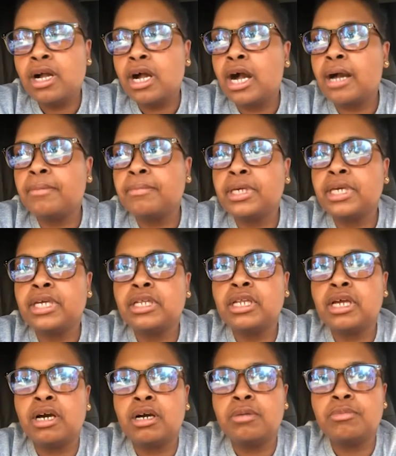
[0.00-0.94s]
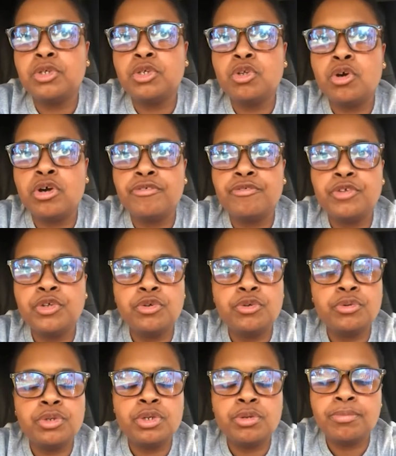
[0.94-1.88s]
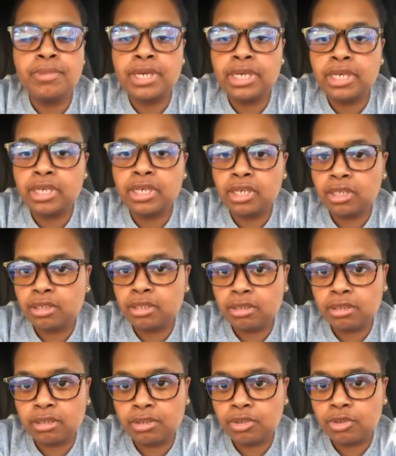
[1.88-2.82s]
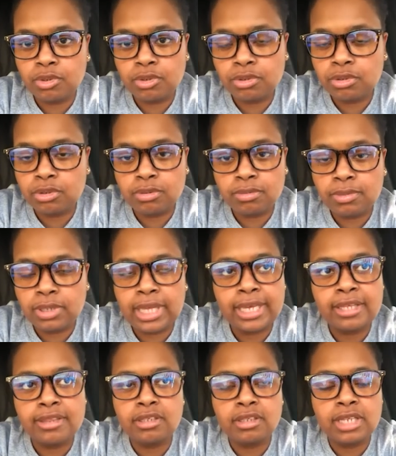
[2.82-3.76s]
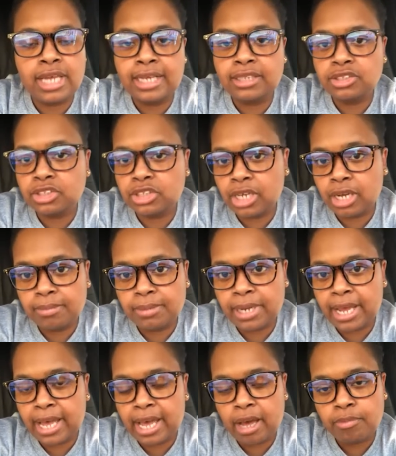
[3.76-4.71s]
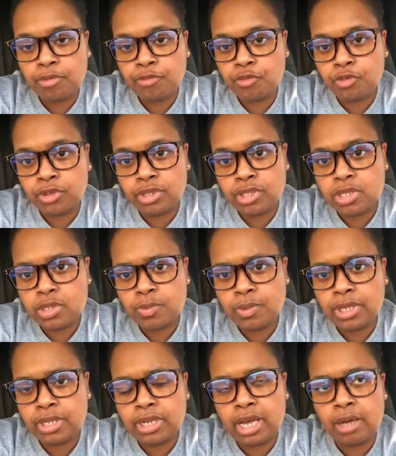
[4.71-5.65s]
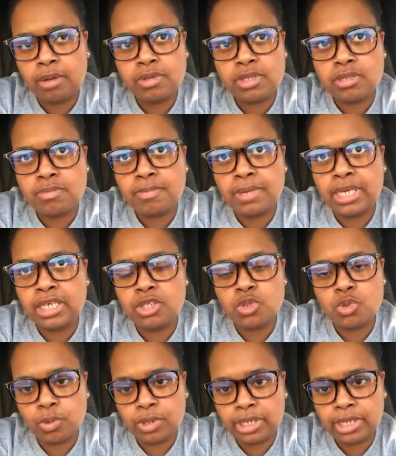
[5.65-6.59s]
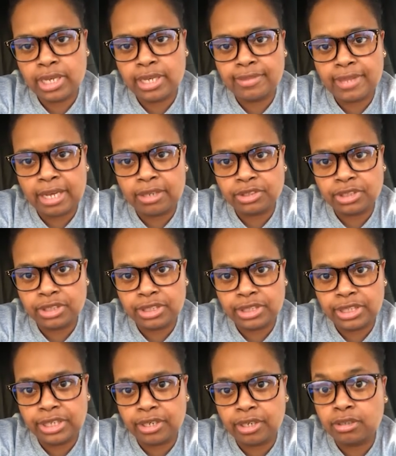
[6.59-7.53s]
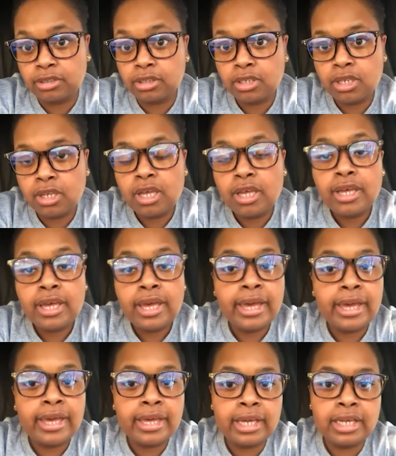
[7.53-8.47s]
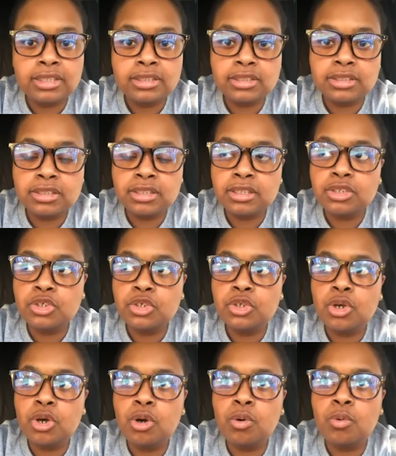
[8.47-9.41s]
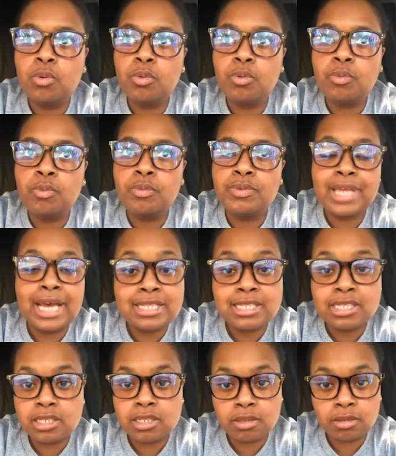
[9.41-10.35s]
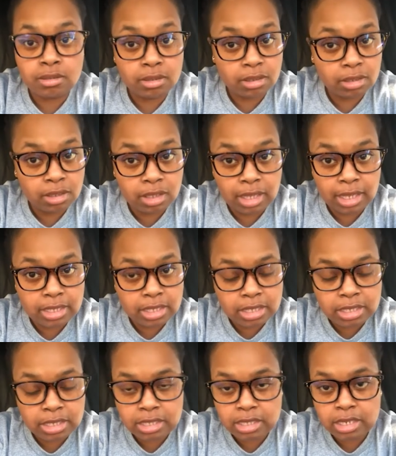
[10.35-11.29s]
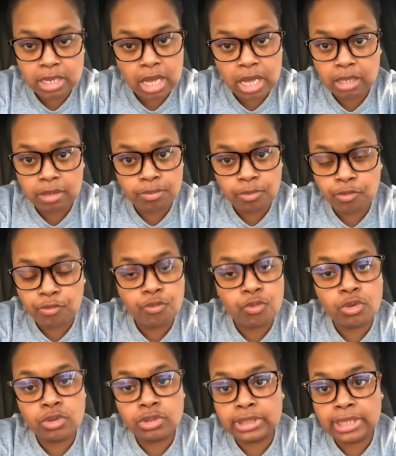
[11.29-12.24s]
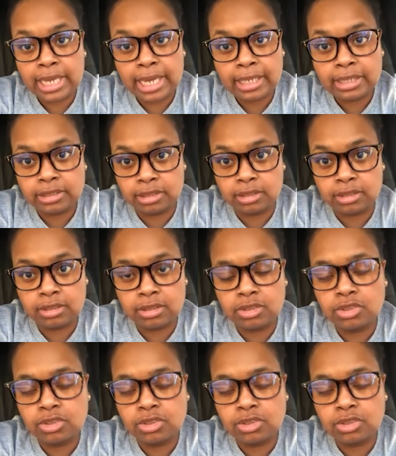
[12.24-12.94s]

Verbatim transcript: I mean, um, you know, if you you're making you like at the last job that I had before this one, I was making twenty eight thousand a year, and you know that's that's not before taxes.